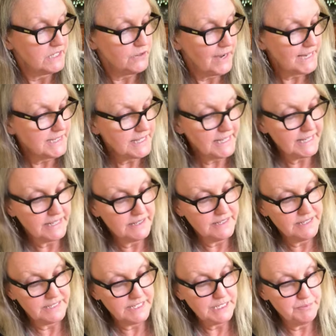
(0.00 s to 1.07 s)
So as the
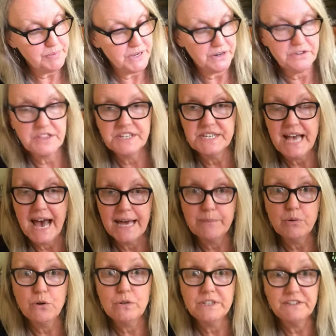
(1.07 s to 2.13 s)
gills disappear, the
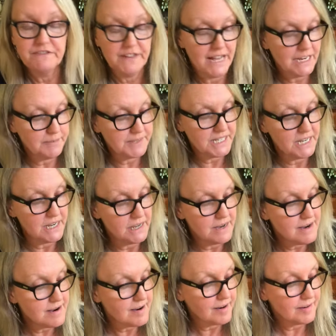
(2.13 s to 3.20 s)
tadpole develops
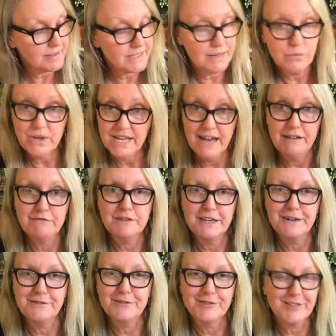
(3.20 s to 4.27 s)
lungs, and we have
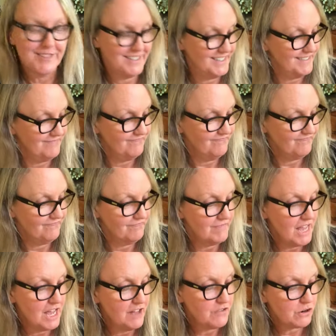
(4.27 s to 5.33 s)
lungs.
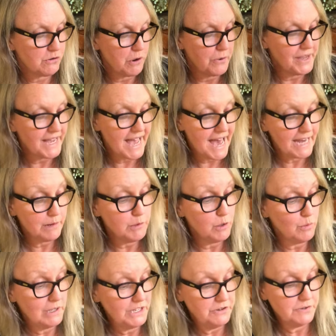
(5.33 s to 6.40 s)
The growing
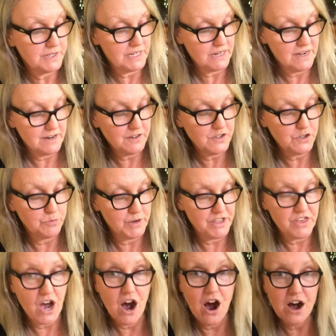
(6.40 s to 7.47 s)
animal will use lungs to
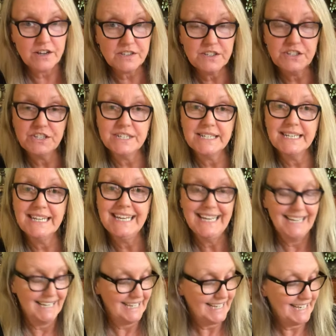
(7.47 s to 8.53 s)
breathe oxygen
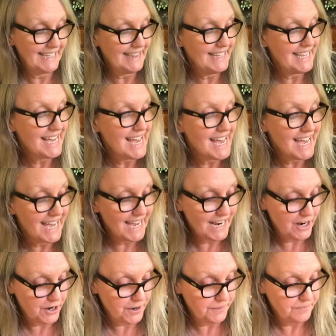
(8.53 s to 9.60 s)
in the
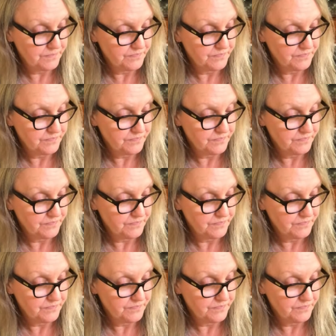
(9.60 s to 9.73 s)
air.